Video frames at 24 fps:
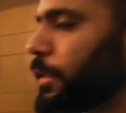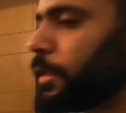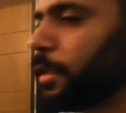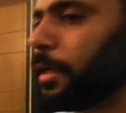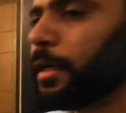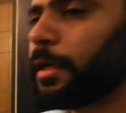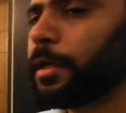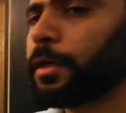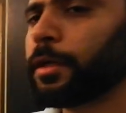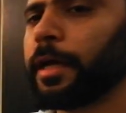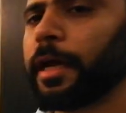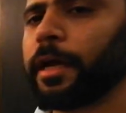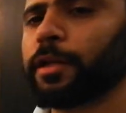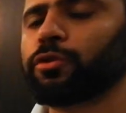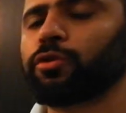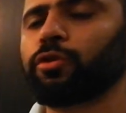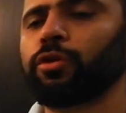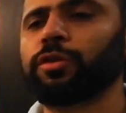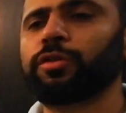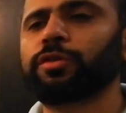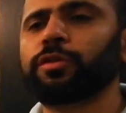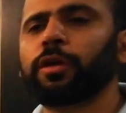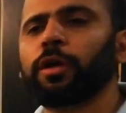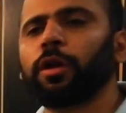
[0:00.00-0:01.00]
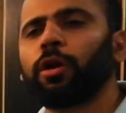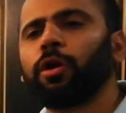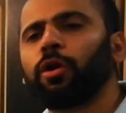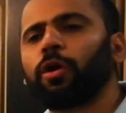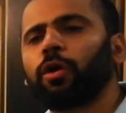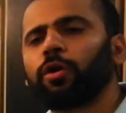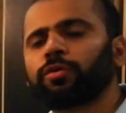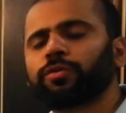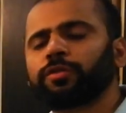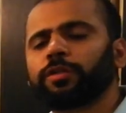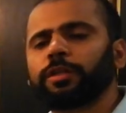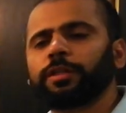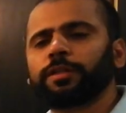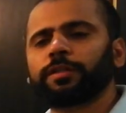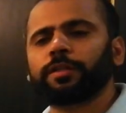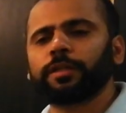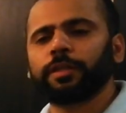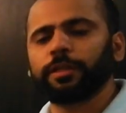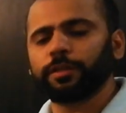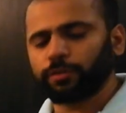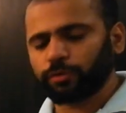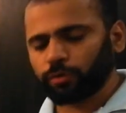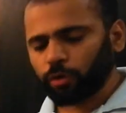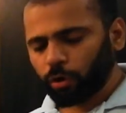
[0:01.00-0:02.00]
the atherosclerosis
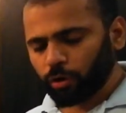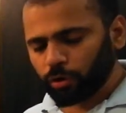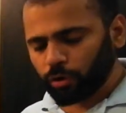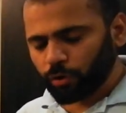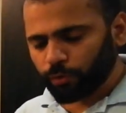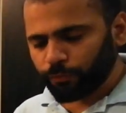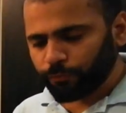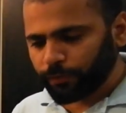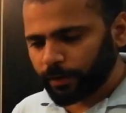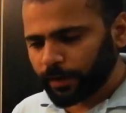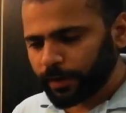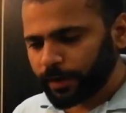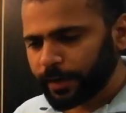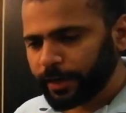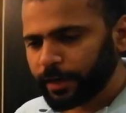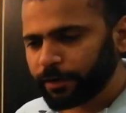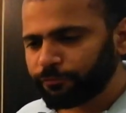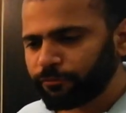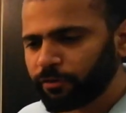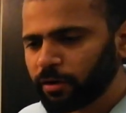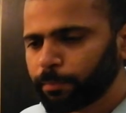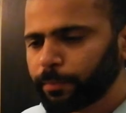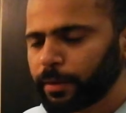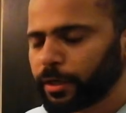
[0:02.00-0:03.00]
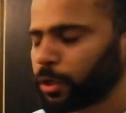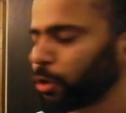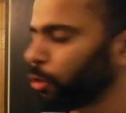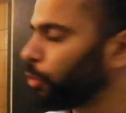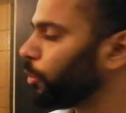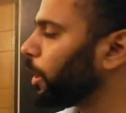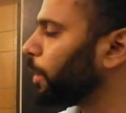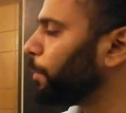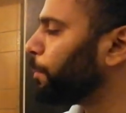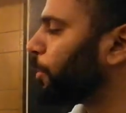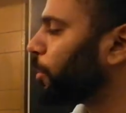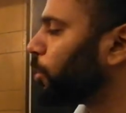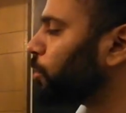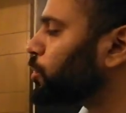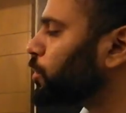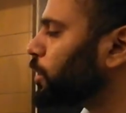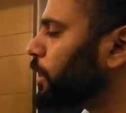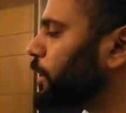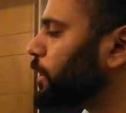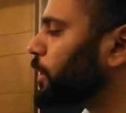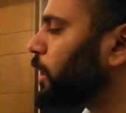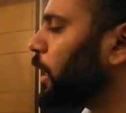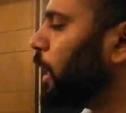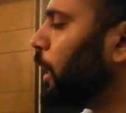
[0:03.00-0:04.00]
is sort of an inflammatory
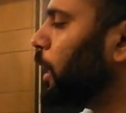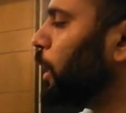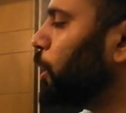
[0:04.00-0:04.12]
process,